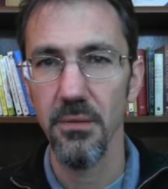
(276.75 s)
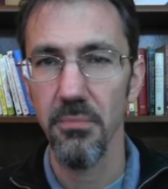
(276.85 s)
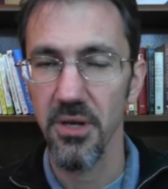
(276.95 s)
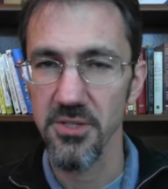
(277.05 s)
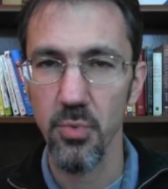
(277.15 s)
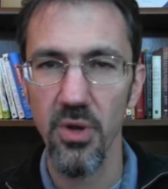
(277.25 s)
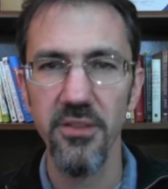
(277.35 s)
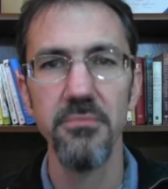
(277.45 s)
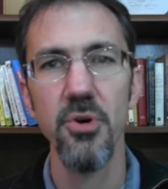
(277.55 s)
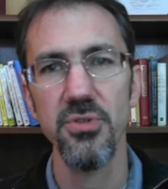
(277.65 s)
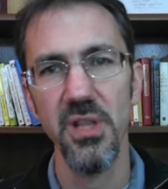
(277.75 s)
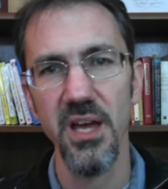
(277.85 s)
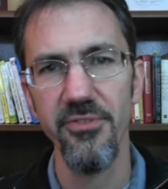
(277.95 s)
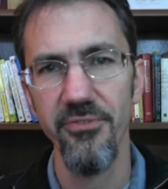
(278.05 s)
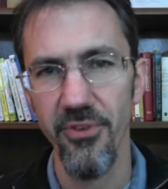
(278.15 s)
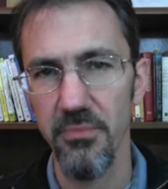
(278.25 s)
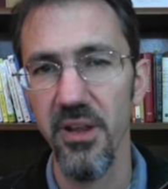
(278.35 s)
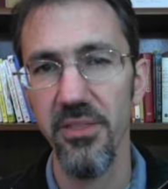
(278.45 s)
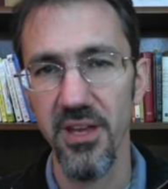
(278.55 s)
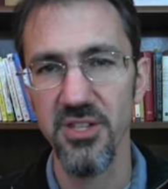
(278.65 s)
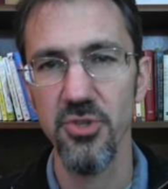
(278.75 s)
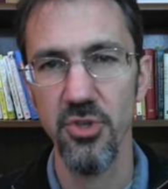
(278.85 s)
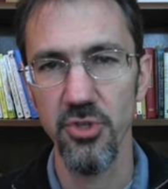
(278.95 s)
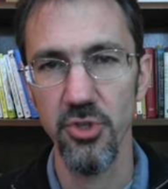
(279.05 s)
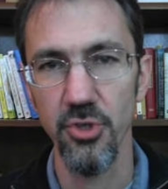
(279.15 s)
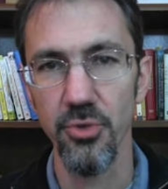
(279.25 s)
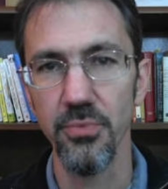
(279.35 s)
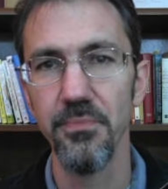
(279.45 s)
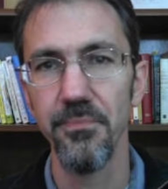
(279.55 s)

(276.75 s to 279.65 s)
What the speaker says: but it's one of the most life-affirming things you can do.